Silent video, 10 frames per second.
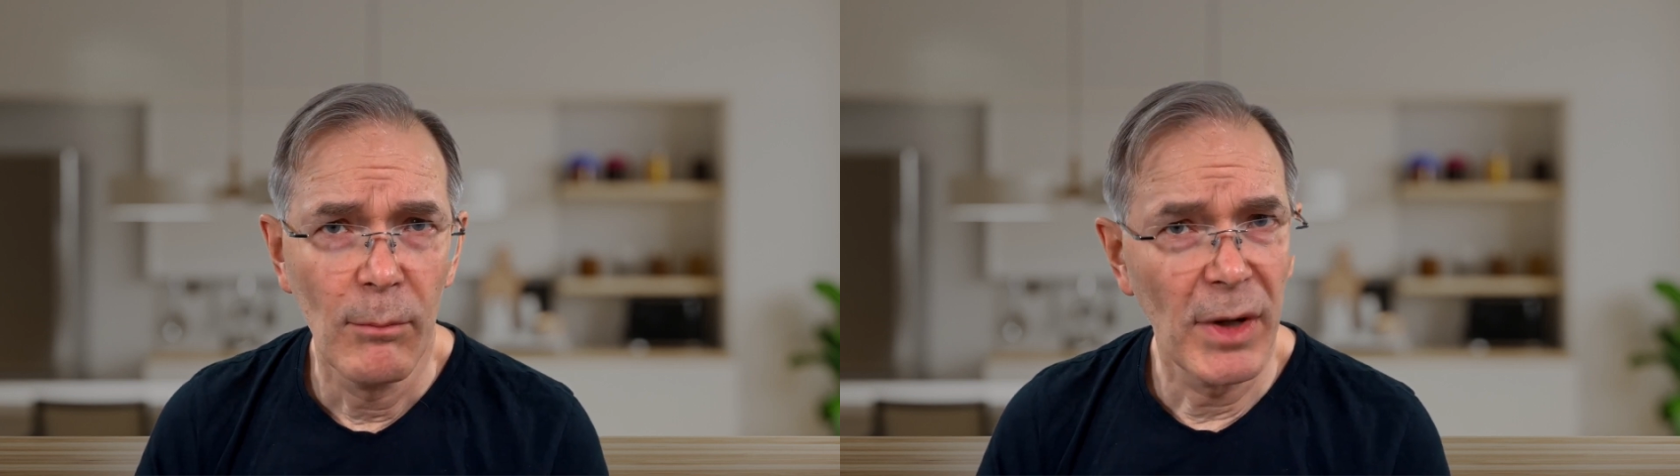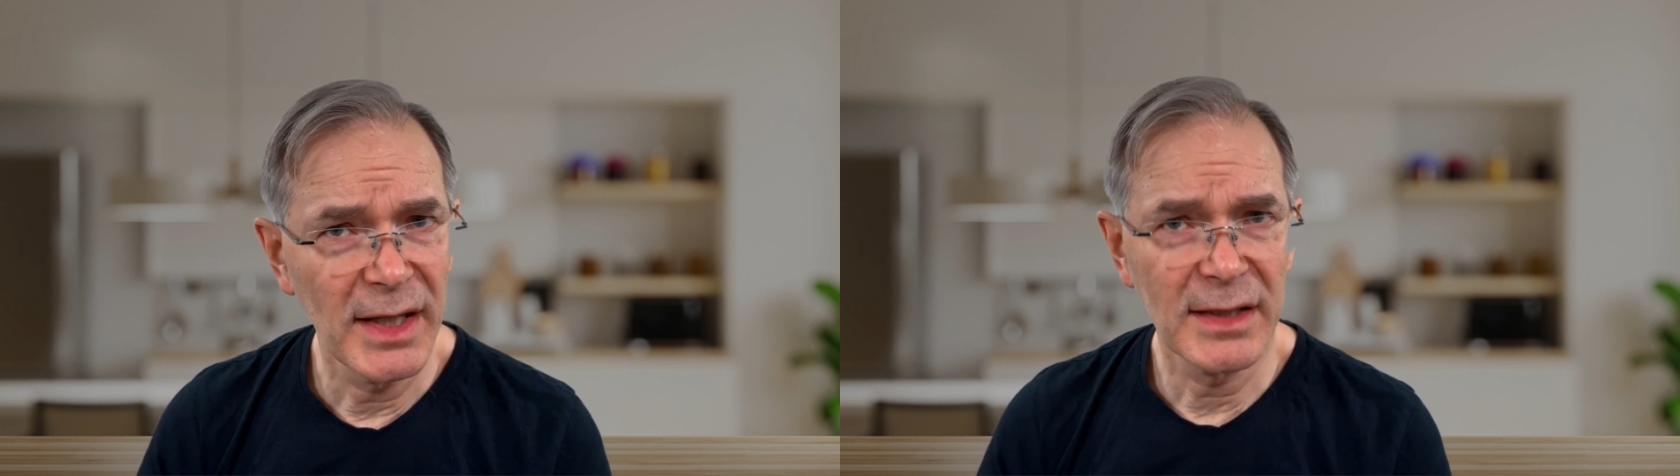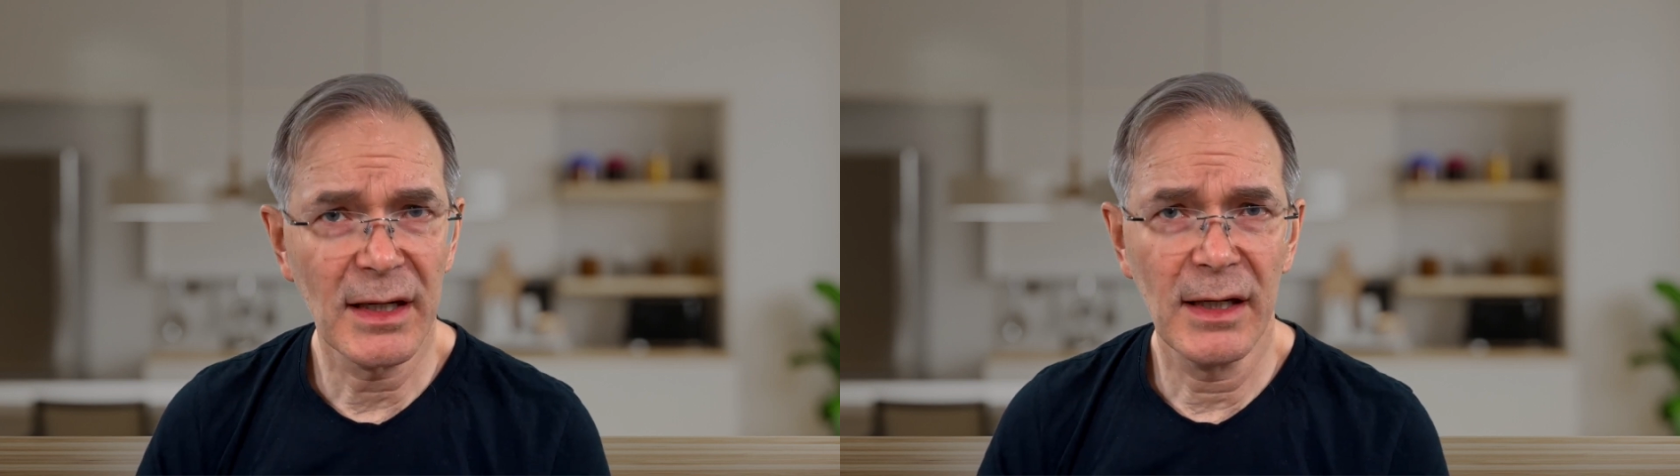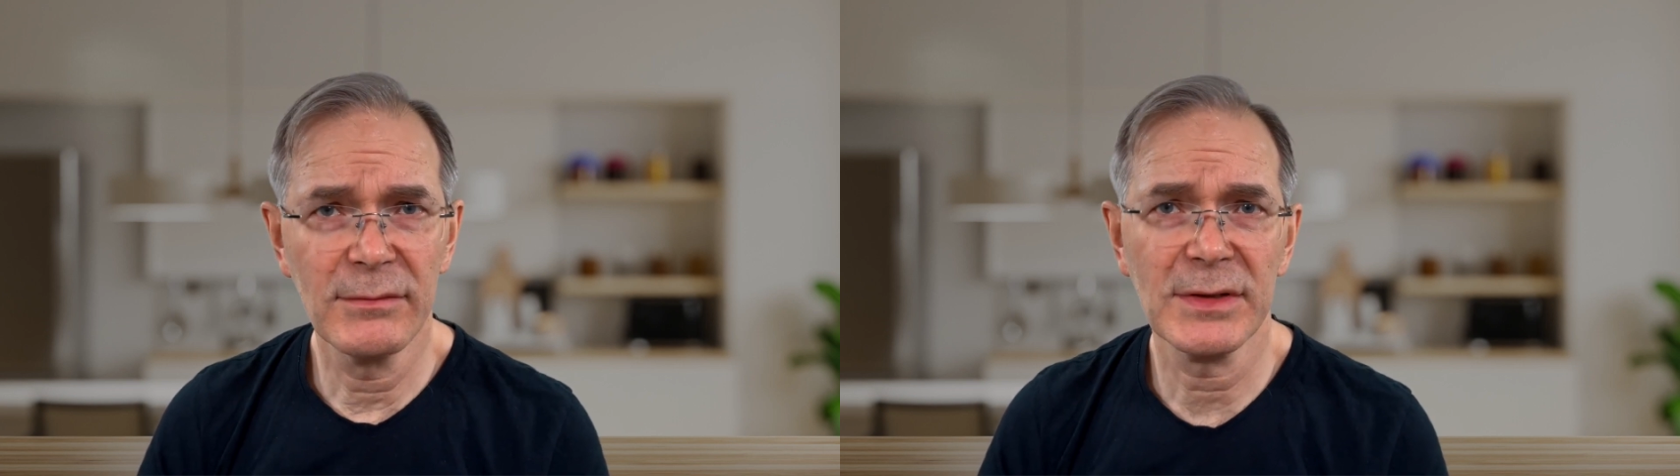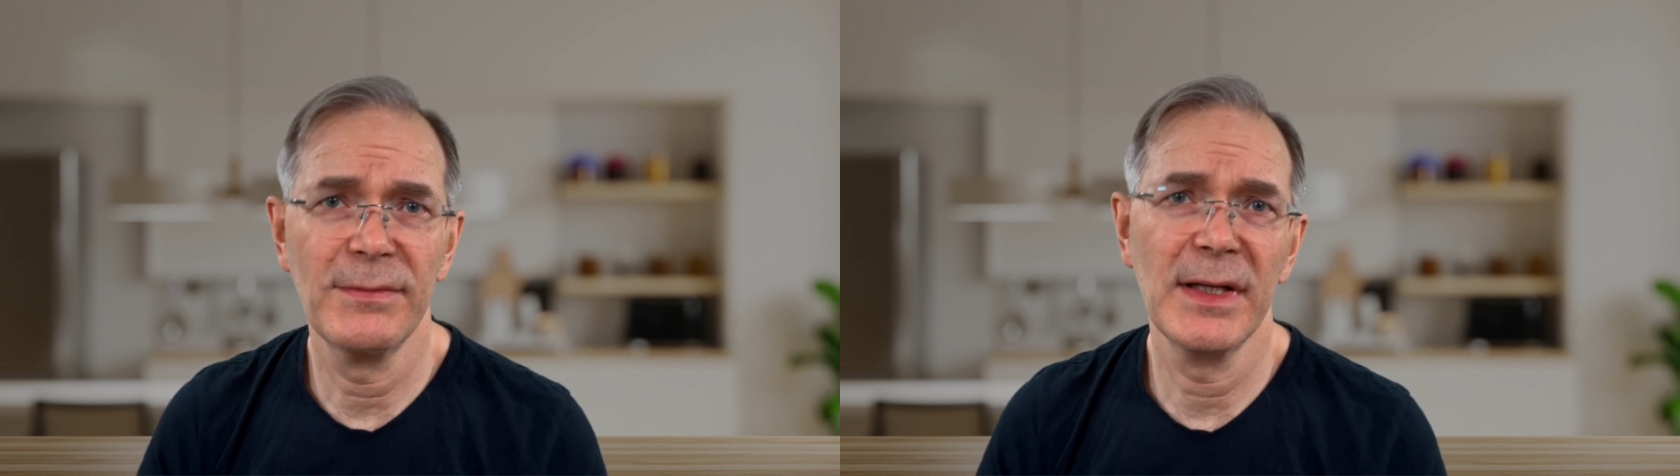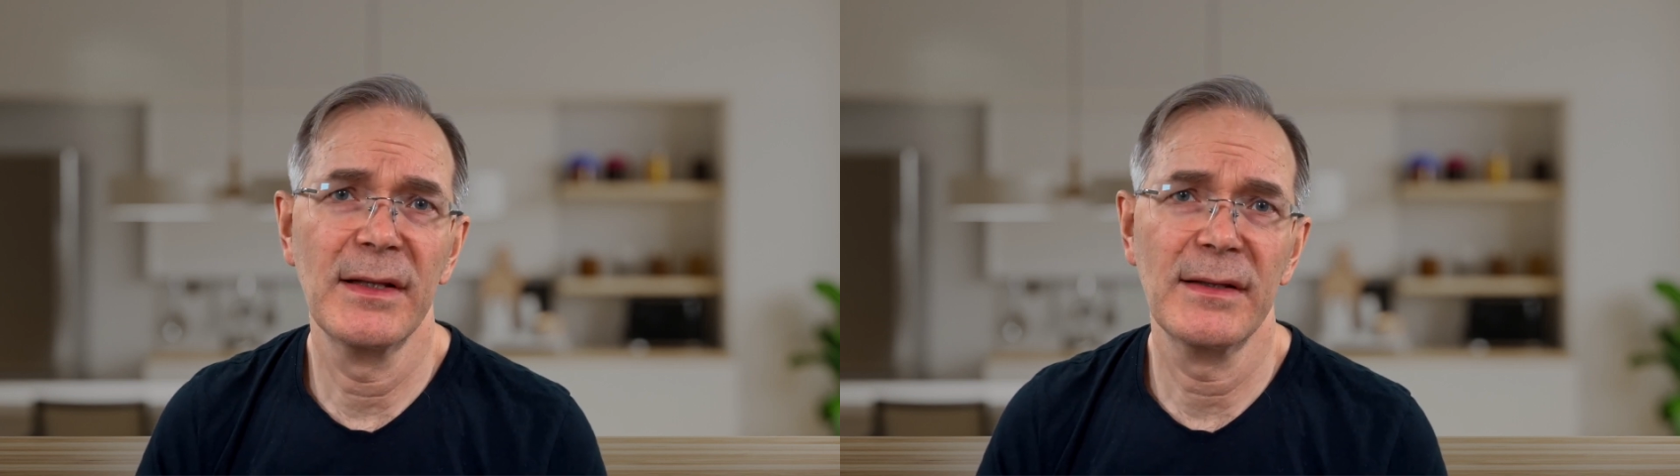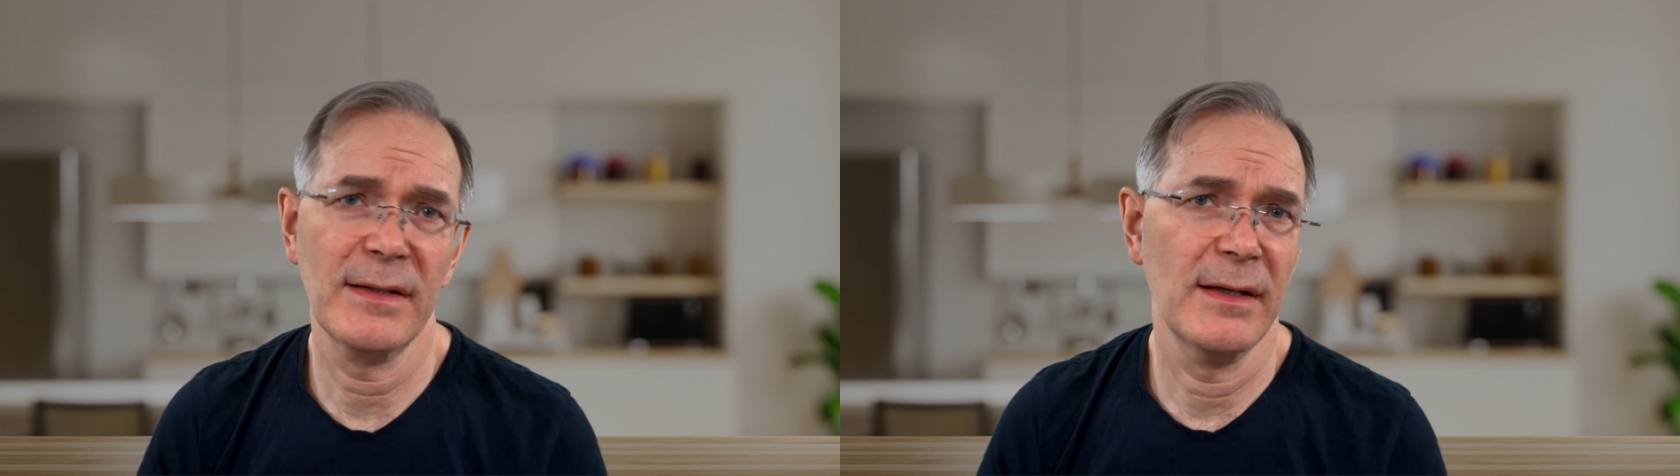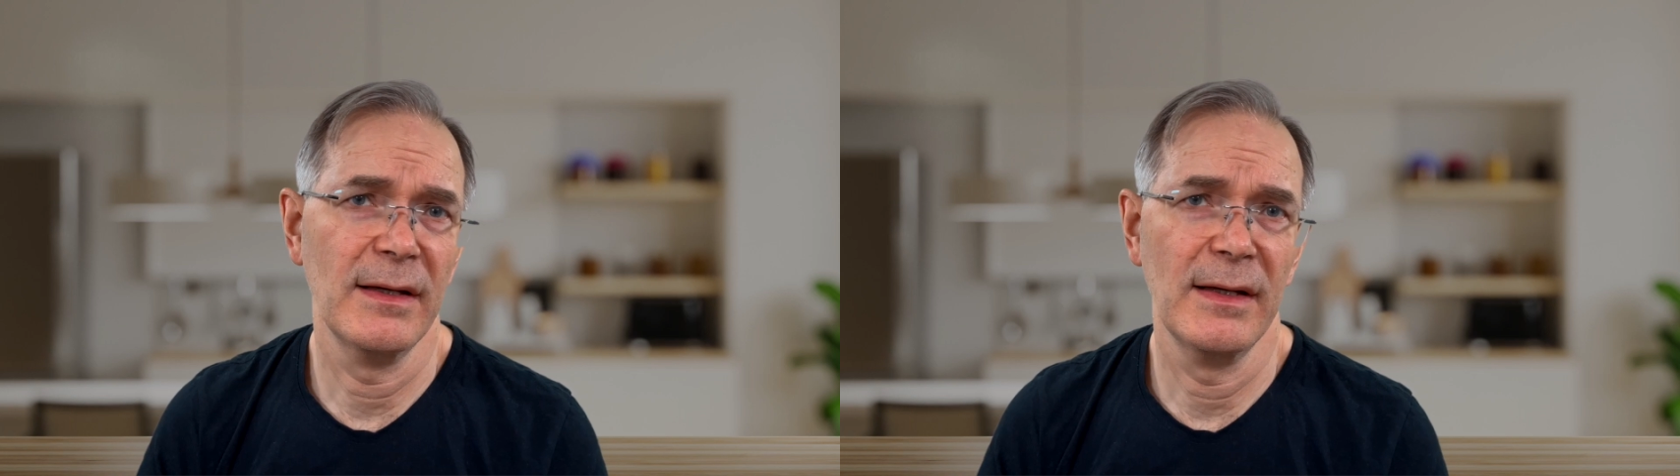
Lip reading: but it comes with